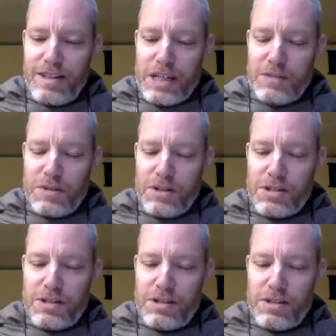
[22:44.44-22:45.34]
The next
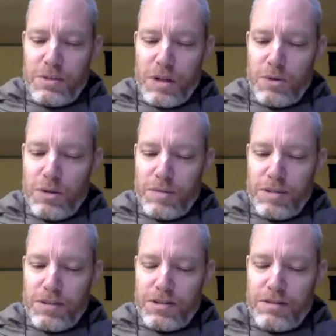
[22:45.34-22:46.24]
verse, the 12
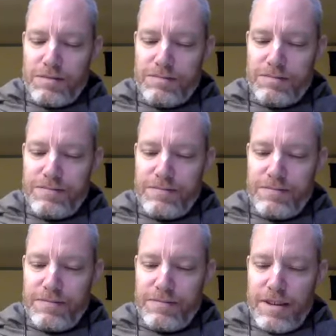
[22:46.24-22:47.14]
ornaments.
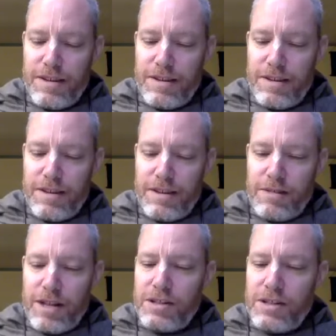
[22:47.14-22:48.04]

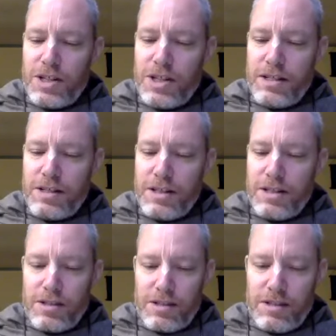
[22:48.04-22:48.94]
Radha shines
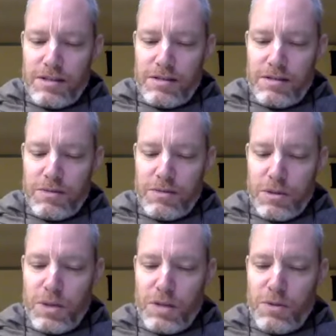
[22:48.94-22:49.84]
like the sun
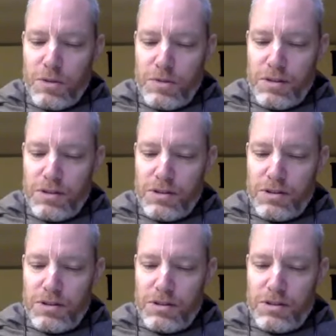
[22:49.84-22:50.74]
with 12
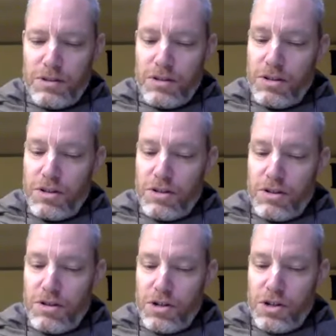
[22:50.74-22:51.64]
ornaments.
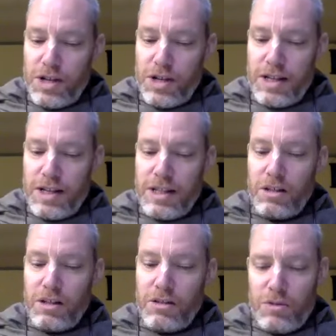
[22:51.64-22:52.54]
Her
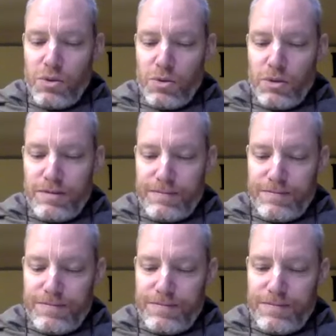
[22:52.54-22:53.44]
shining crown
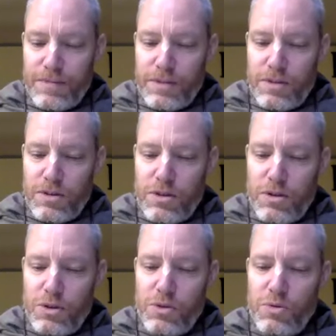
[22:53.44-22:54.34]
jewel,
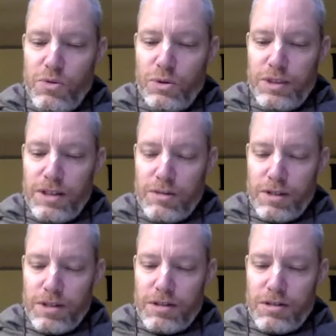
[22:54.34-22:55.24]
her 2 gold
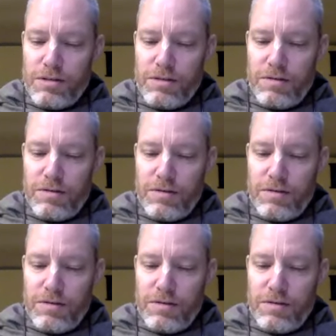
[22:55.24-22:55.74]
earrings.